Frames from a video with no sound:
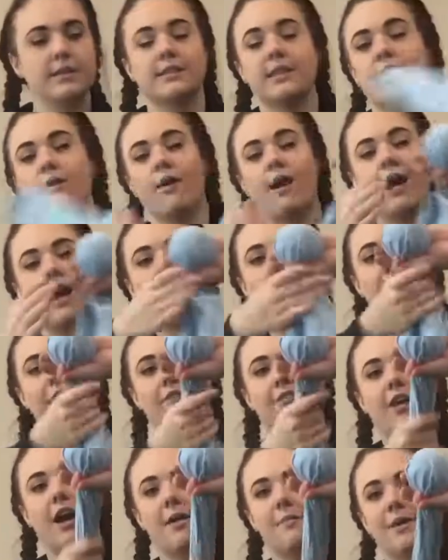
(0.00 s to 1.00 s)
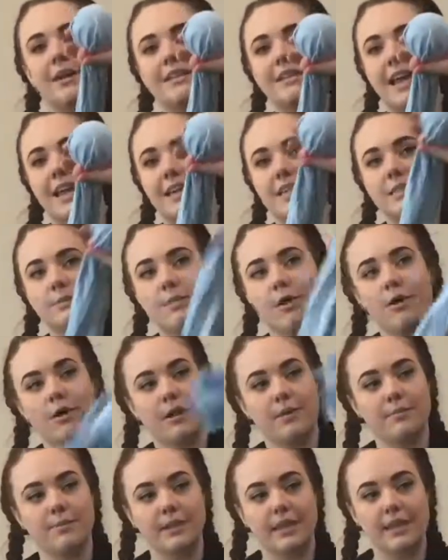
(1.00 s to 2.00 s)
So I've got my tennis ball
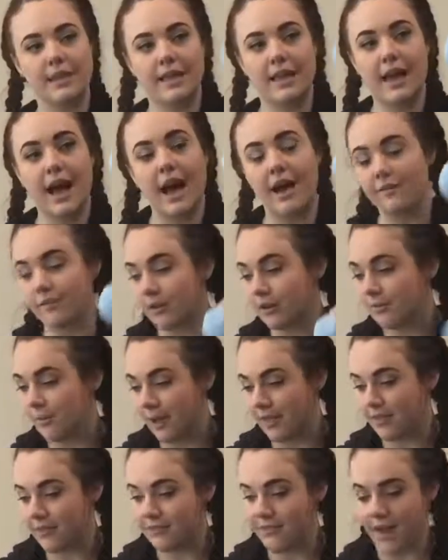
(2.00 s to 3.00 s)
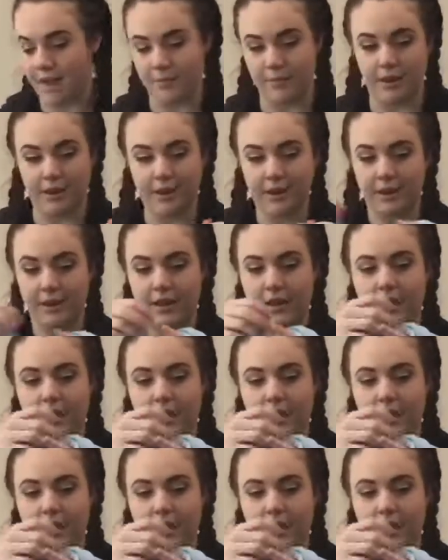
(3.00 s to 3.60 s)
completely covered by the fabric.